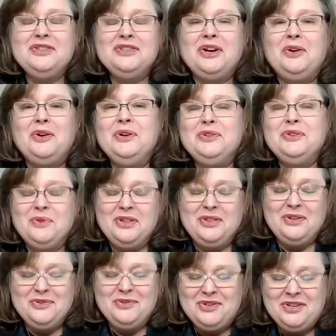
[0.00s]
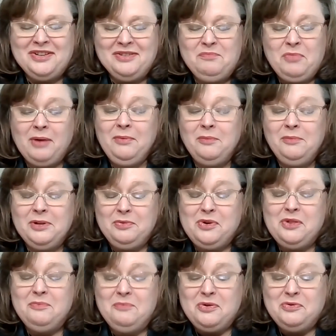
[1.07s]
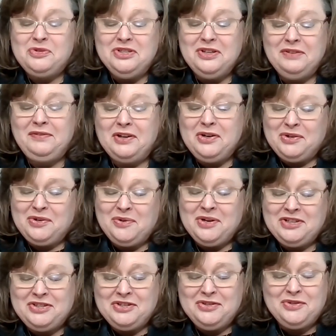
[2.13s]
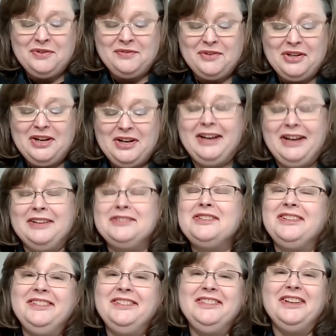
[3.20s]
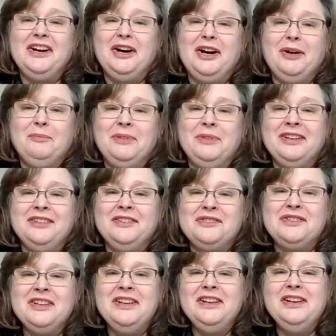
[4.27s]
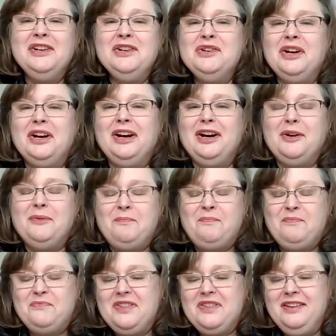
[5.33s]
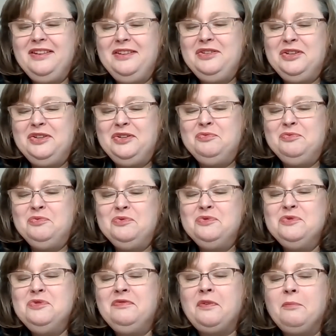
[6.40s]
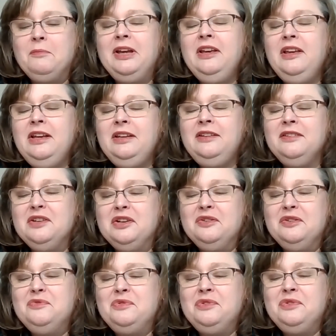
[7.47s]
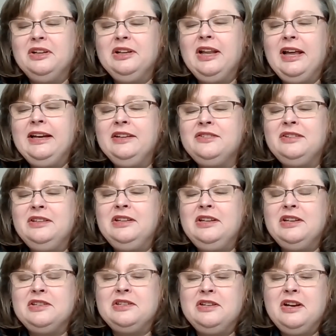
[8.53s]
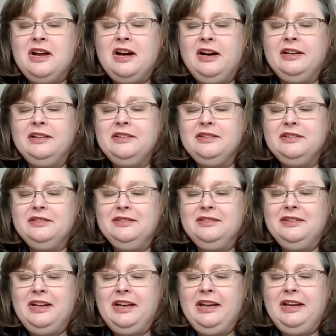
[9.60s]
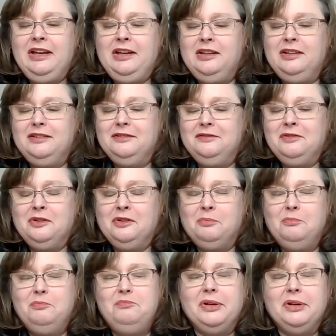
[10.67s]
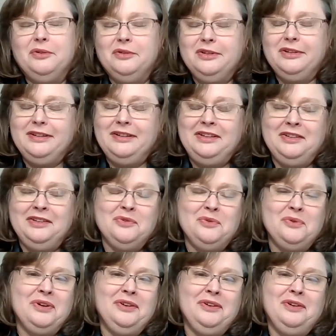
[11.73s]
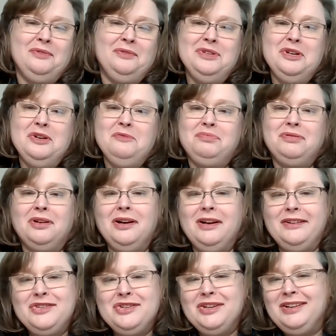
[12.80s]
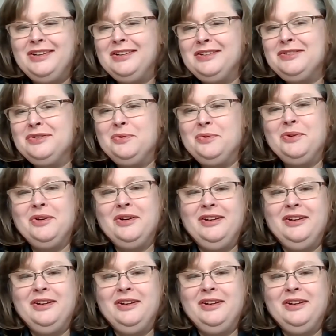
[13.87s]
is always one of those, probably one of the most difficult questions you ever get asked, because for me, the legacy is not a building or a project or